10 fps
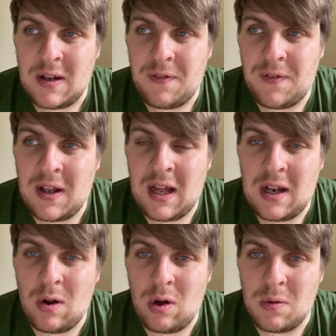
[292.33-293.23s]
for their
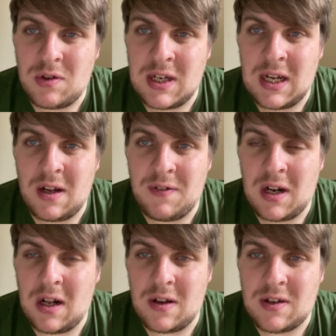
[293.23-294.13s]
loyalty over
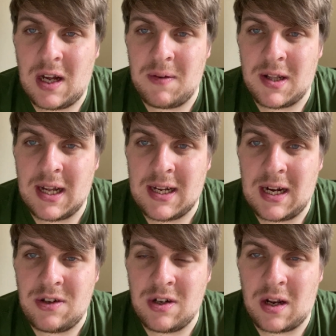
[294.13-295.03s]
the last couple of
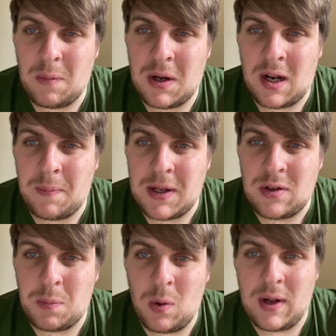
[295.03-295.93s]
decades. They're one of the best
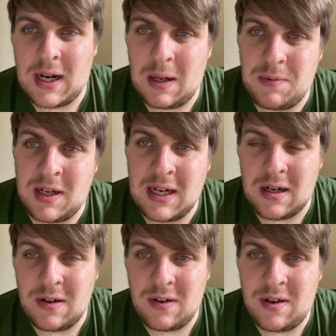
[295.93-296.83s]
supported clubs in
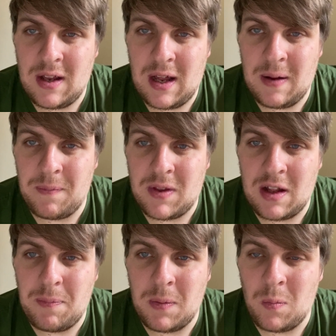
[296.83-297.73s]
England.
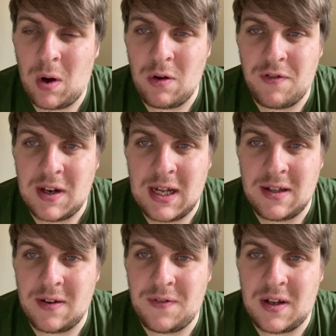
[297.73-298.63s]
They've been woefully
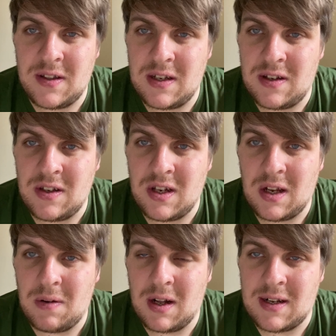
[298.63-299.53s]
underfunded,
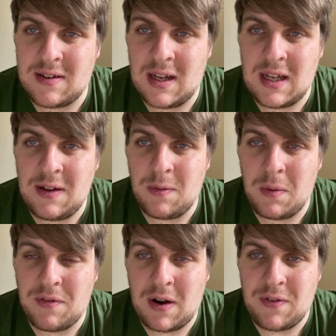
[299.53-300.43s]
and like I say, even
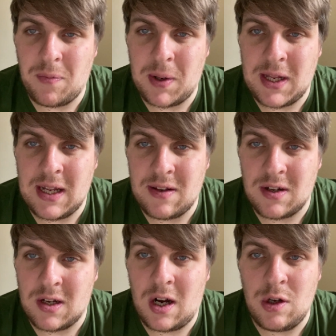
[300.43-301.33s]
with Rafa Benitez, a
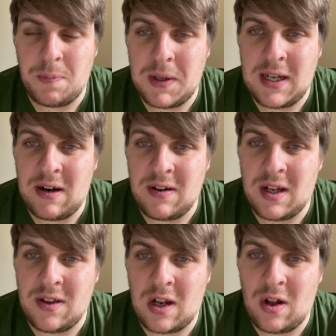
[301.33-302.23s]
guy who's been there and
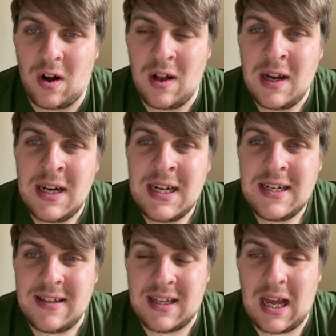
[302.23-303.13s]
done a lot,
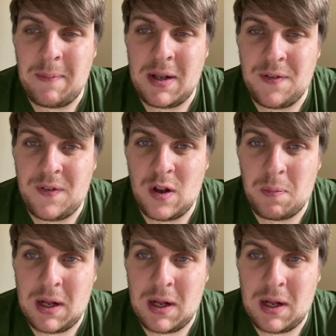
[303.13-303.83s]
to get him in the first